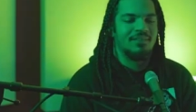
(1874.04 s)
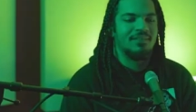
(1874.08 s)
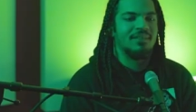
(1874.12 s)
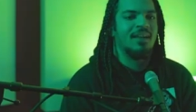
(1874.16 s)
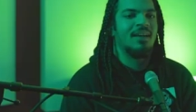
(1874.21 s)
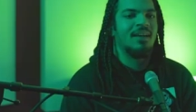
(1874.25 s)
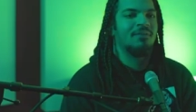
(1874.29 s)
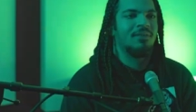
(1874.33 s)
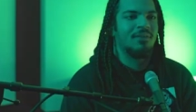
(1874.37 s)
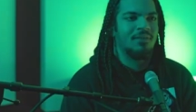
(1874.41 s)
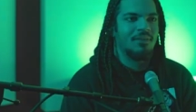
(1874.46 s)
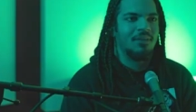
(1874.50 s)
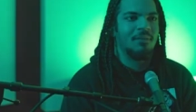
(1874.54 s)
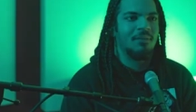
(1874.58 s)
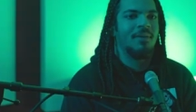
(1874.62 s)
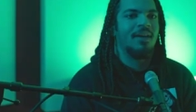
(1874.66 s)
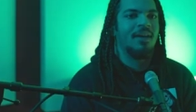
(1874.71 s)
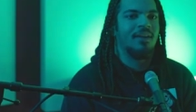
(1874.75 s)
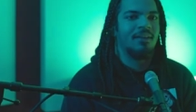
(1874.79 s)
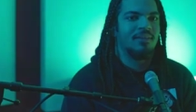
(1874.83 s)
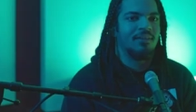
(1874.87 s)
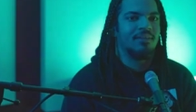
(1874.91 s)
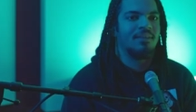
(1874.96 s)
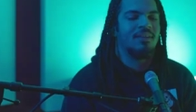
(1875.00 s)
definitely
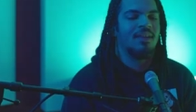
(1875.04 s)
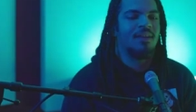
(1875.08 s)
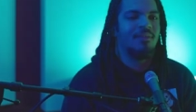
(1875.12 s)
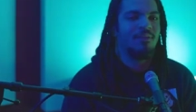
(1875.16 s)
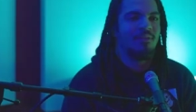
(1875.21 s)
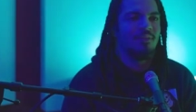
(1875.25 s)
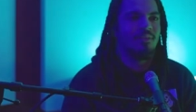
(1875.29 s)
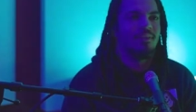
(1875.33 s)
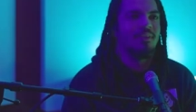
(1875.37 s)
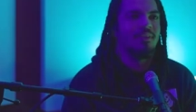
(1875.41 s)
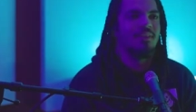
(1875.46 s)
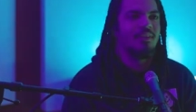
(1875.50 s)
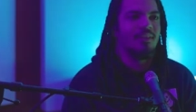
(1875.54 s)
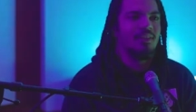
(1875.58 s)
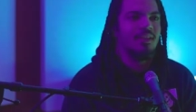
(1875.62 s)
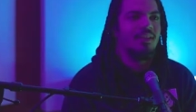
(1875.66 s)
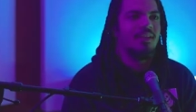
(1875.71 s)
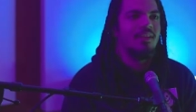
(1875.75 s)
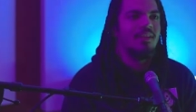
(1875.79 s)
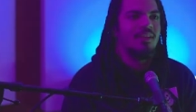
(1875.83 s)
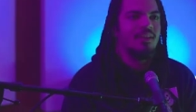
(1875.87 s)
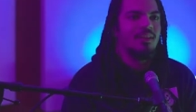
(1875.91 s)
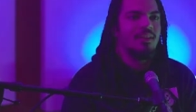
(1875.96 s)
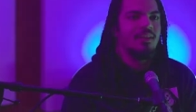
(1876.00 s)
man definitely for
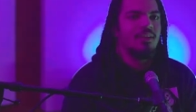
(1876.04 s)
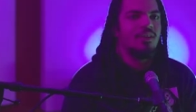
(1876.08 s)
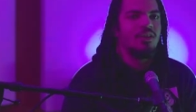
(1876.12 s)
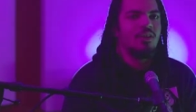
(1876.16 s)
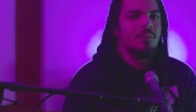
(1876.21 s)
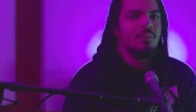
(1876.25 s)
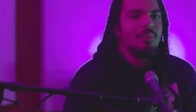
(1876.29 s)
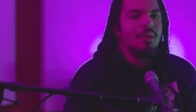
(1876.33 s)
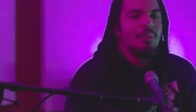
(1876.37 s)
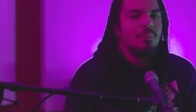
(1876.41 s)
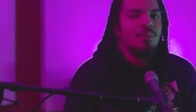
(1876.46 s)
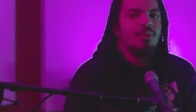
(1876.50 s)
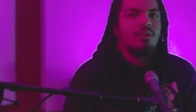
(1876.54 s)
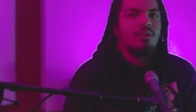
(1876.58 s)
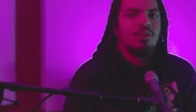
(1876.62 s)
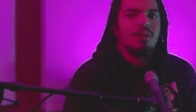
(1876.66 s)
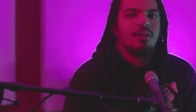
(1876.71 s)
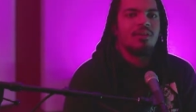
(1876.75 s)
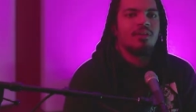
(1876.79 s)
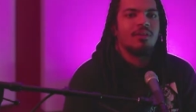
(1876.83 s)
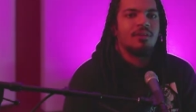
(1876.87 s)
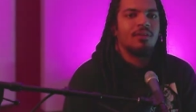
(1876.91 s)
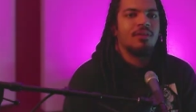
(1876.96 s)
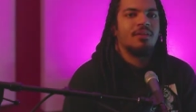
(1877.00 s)
that yeah. you know people
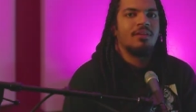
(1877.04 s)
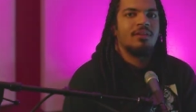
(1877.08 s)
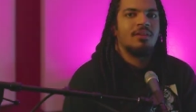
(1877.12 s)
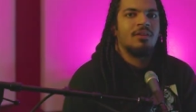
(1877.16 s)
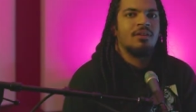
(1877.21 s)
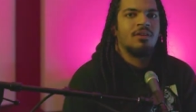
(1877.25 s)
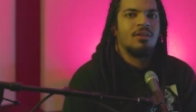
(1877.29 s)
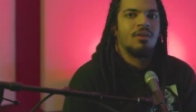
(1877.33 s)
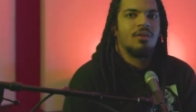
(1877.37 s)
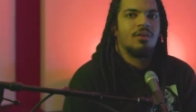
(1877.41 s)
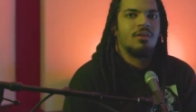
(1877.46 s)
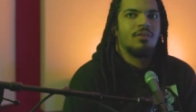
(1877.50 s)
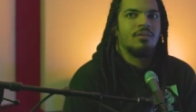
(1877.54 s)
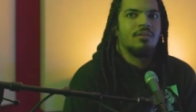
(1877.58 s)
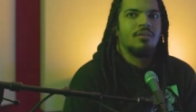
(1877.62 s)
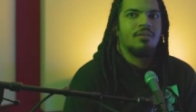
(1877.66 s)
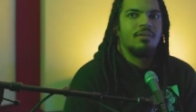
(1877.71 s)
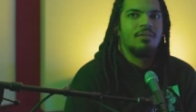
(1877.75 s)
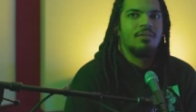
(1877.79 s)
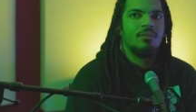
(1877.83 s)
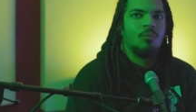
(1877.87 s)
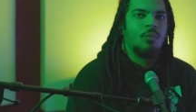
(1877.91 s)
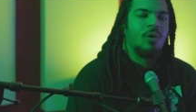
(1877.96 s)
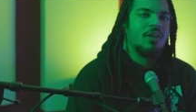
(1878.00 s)
are you know
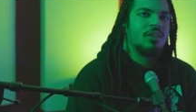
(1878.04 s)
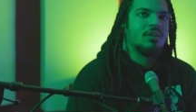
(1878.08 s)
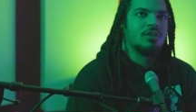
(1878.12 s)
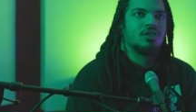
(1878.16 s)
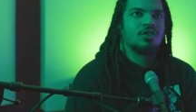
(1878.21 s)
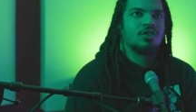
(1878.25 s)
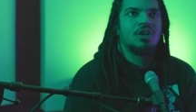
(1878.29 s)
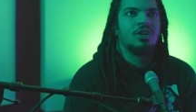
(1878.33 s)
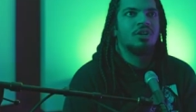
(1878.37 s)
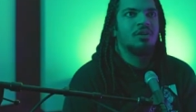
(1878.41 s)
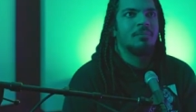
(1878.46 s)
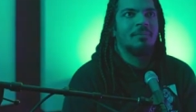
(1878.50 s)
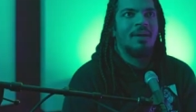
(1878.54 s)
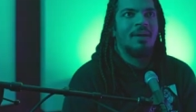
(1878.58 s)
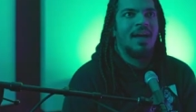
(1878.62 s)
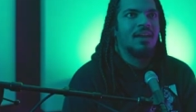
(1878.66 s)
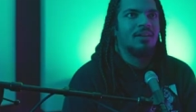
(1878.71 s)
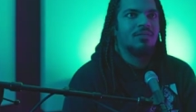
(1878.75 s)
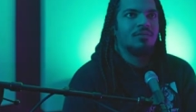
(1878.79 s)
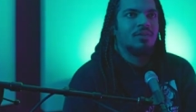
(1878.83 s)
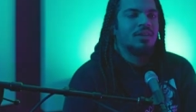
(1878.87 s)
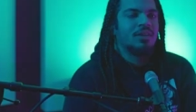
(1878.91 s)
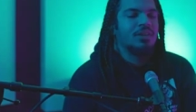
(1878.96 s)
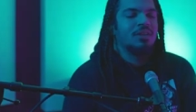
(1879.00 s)
whether it's good or
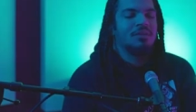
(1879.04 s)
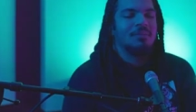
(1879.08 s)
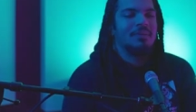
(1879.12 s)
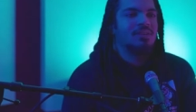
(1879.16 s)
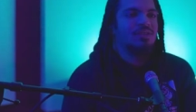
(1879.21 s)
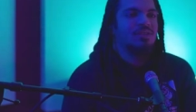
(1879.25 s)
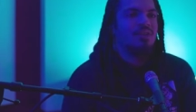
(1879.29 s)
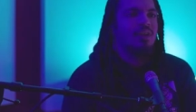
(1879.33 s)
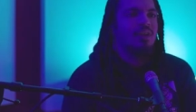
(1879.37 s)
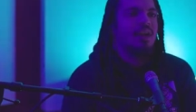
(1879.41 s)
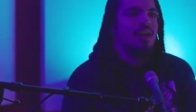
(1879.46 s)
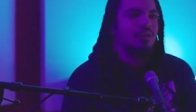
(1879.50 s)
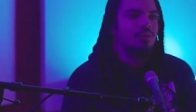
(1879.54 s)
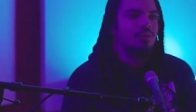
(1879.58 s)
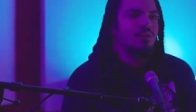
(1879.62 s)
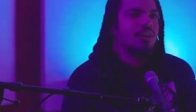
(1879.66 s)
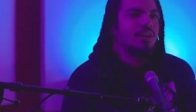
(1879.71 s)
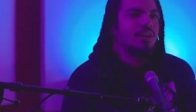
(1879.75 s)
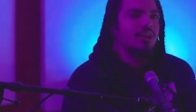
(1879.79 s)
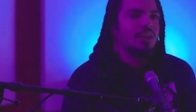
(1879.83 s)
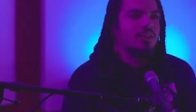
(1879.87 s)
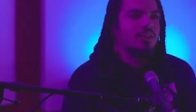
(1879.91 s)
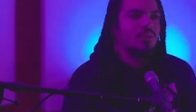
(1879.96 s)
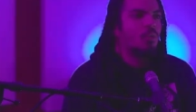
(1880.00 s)
bad, it really depends on how you
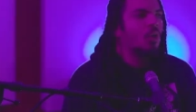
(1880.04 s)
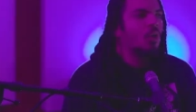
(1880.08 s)
look at it.